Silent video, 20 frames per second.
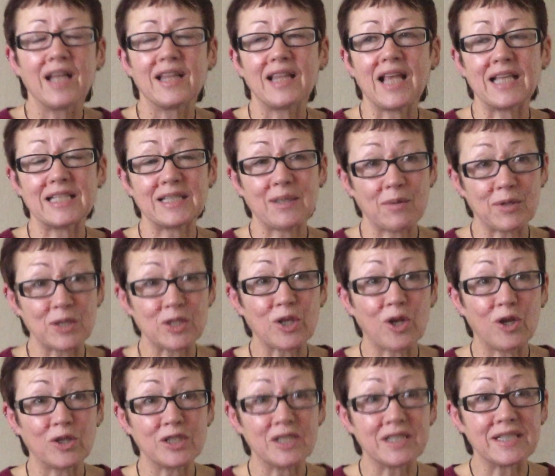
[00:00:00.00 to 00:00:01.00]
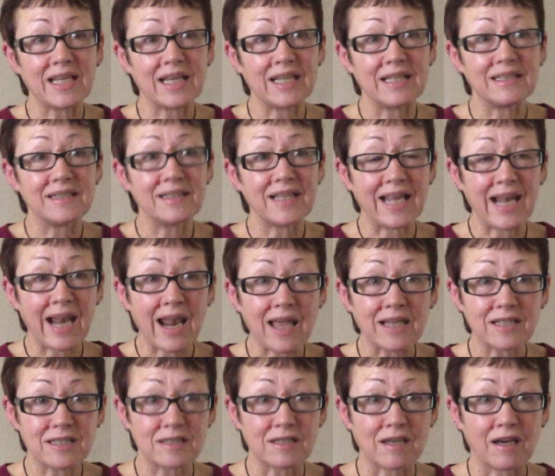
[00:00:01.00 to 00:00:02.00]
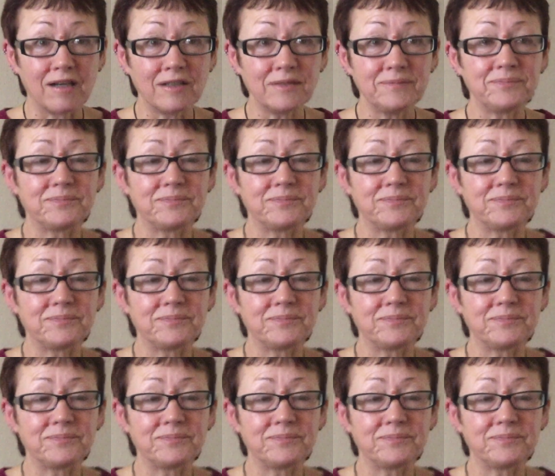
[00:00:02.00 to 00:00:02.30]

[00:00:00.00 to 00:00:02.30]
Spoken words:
that's how I started in Leicester.